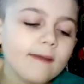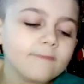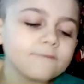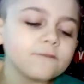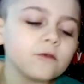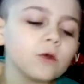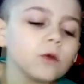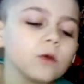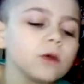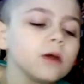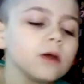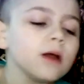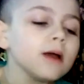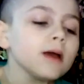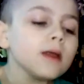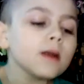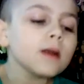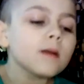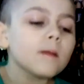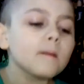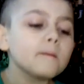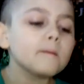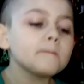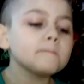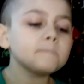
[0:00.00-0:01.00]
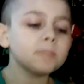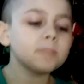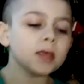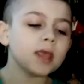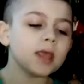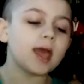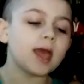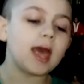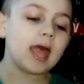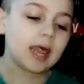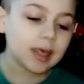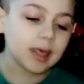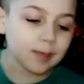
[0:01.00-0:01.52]
if you could be
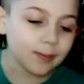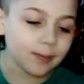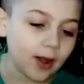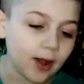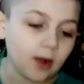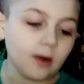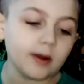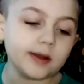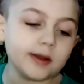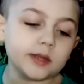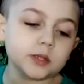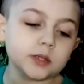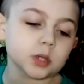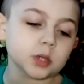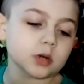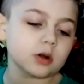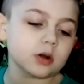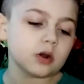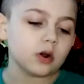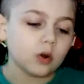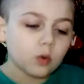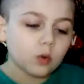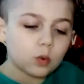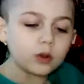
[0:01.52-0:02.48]
any Power Ranger,